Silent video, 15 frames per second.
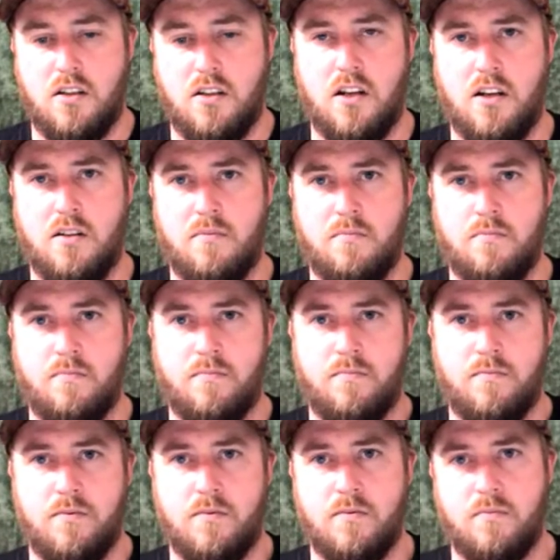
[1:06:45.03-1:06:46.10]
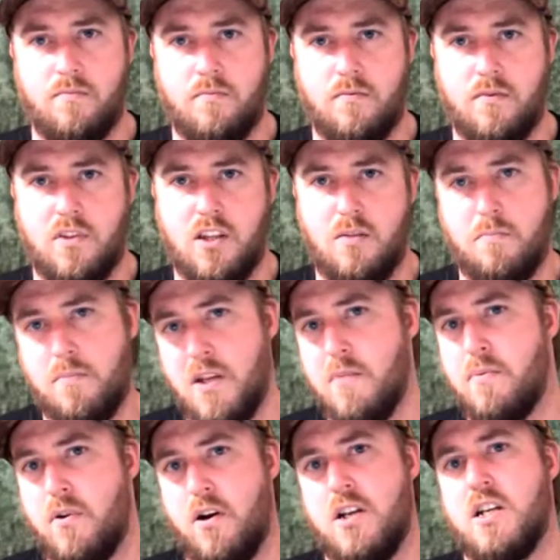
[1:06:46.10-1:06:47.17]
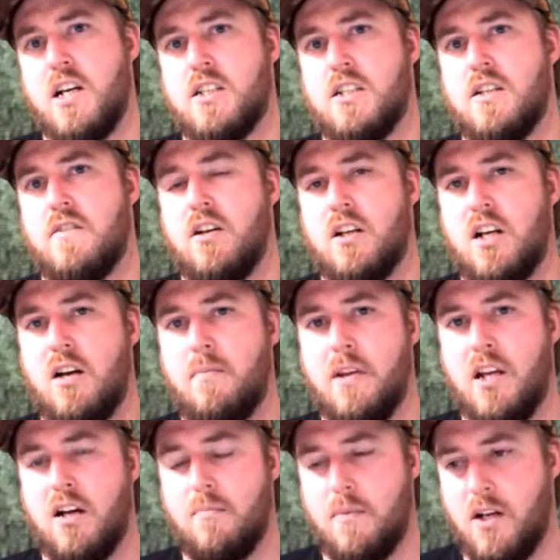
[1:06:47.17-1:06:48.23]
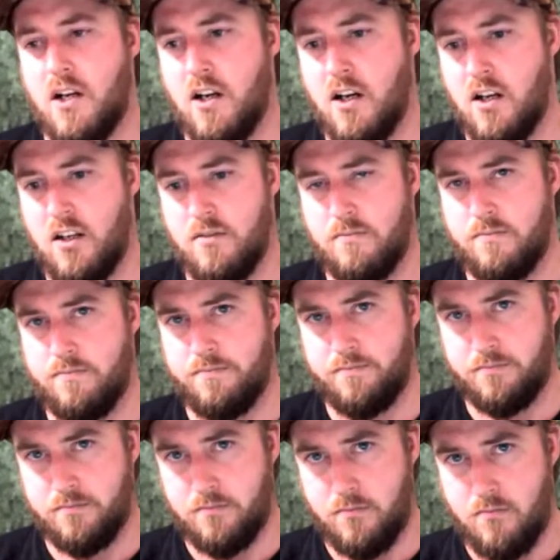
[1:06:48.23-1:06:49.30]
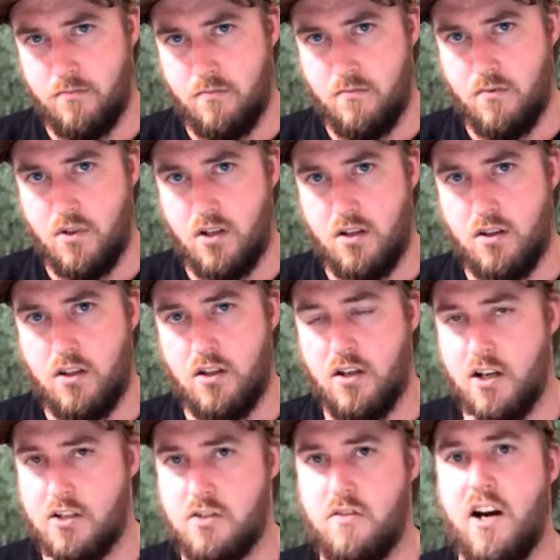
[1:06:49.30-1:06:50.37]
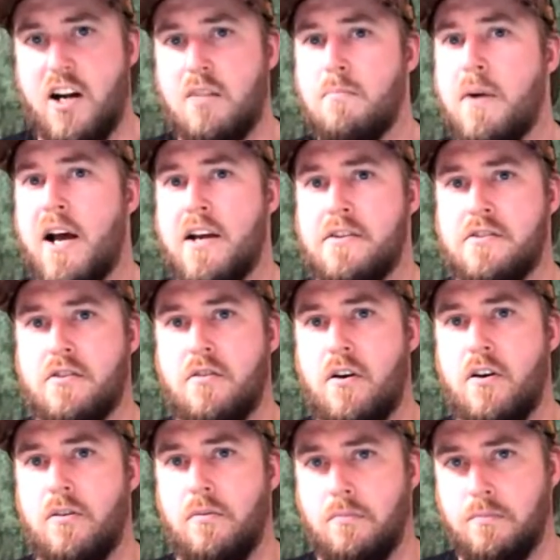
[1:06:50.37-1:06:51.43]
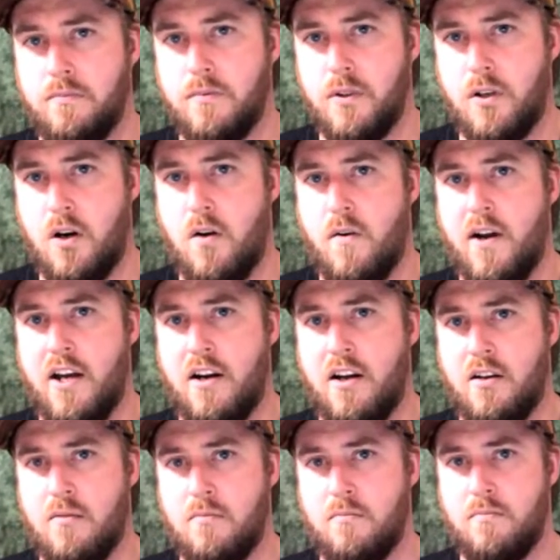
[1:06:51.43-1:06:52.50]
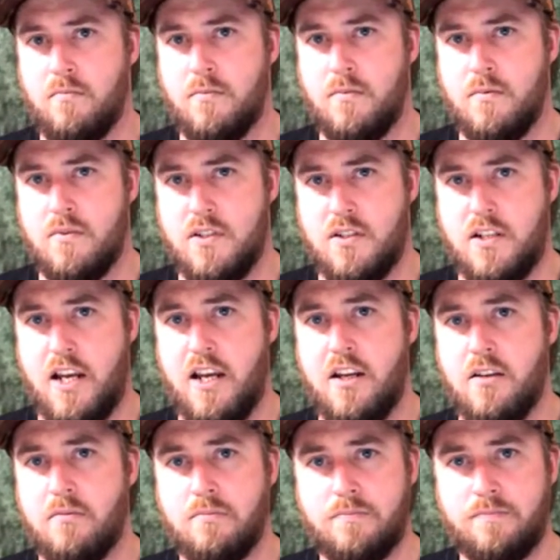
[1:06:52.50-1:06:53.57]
the big projects I've got coming up are the Australian bass grow out tank.